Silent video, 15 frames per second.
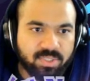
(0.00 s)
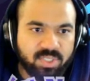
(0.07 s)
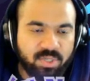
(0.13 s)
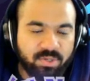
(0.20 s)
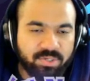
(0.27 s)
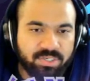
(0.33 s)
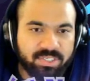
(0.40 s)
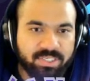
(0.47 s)
So
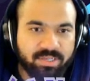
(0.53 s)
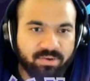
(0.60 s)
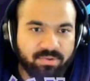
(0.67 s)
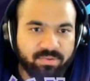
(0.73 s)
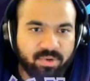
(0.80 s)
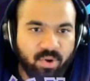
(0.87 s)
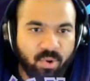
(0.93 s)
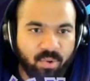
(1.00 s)
there's just
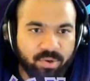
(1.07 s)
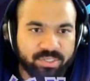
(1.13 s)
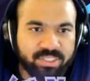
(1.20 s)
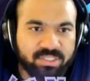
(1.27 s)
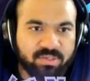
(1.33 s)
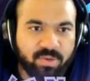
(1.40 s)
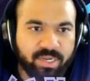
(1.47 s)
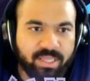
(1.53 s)
little
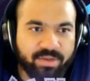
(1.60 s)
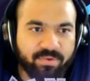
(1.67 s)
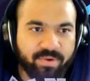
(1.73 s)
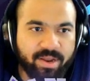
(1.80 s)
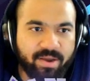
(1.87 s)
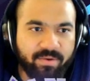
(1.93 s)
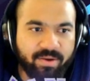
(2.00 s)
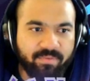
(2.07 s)
cores squiggling
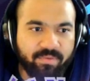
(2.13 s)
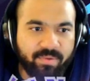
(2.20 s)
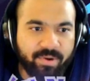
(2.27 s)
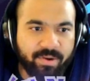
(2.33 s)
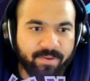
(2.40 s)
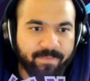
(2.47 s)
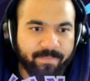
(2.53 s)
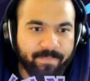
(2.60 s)
around
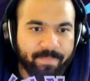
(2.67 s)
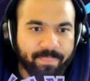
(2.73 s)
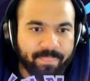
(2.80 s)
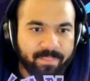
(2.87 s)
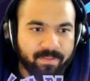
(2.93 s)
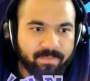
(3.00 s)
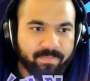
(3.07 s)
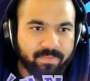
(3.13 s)
everywhere.
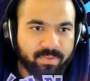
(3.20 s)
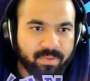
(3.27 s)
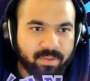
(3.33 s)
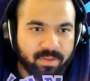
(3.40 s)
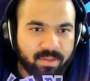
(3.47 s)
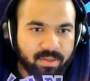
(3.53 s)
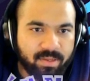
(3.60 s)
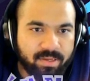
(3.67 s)

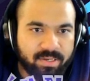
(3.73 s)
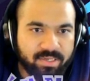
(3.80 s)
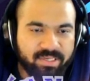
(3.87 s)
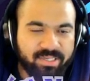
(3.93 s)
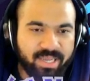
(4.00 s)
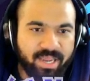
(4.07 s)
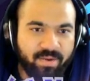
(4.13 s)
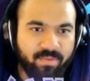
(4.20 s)

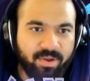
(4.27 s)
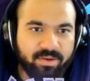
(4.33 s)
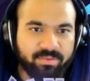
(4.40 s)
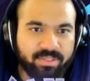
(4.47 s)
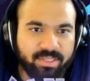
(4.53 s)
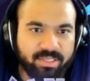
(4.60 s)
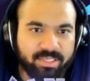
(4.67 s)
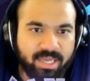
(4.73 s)
Good day and welcome
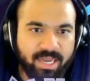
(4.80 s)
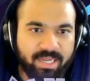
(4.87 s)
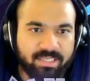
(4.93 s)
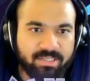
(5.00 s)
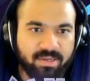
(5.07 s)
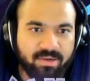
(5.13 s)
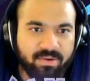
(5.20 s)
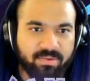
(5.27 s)
to the
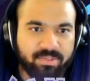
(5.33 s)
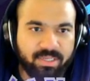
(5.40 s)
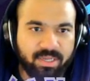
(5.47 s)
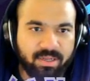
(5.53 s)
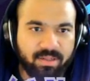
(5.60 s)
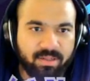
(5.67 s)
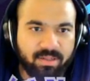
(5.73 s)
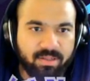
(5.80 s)
Tidesong
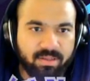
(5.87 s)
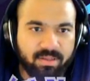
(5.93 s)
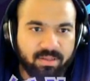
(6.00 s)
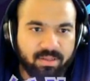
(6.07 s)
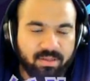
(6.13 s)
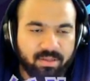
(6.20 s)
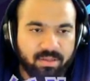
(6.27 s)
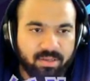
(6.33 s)
Hotel.
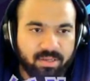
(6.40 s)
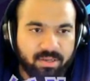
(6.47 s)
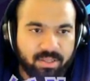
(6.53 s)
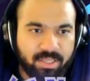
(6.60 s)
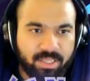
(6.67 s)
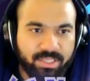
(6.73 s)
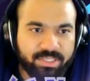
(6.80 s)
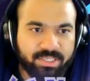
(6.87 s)

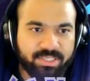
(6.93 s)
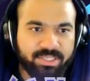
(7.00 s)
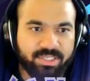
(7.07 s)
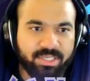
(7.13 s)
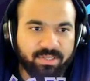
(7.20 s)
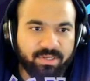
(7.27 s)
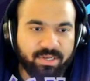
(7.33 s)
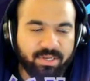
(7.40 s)
Lily's just
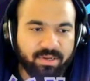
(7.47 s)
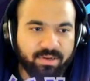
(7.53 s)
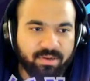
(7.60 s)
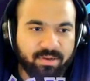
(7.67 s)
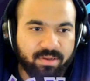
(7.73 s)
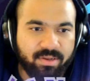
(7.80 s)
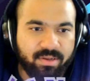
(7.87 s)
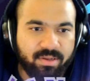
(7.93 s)
chilling here.
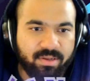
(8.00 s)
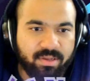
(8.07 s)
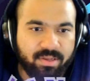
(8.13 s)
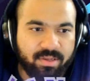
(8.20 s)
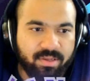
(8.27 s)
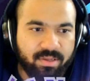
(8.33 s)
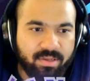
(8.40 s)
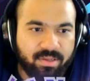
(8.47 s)

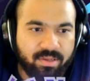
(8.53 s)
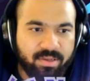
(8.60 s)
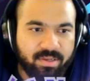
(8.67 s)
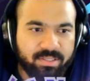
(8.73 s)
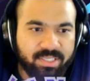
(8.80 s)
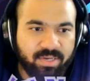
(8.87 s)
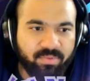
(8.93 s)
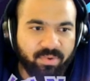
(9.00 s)

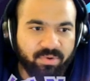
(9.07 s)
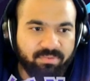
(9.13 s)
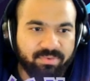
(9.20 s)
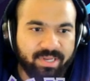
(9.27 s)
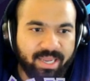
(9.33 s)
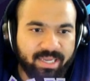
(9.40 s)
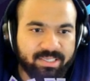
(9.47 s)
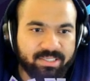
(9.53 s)
Is that a Rotom
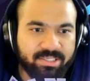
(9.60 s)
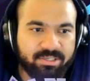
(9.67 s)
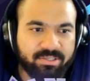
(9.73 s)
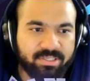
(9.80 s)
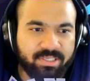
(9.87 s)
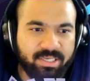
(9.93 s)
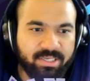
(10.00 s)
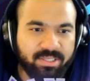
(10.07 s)
Dex? It shows
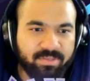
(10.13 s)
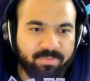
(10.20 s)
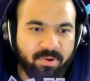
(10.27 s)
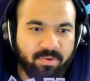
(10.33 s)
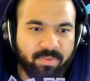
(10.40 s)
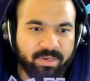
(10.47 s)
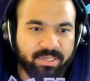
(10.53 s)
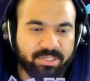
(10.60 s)
the details of the
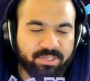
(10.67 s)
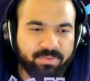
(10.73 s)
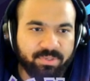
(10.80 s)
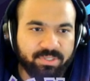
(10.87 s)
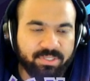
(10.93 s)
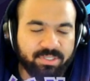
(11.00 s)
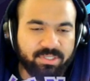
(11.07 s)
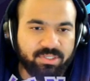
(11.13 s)
Pokemon
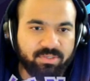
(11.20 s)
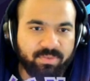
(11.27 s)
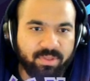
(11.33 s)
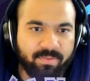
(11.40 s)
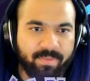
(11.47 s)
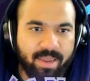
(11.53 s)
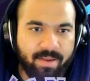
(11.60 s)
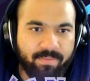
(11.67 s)
distribution and you zoom on
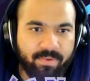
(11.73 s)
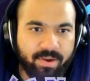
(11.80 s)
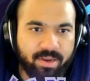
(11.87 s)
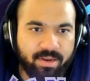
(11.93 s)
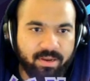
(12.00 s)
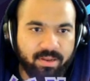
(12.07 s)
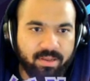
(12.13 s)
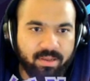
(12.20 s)
the map, right?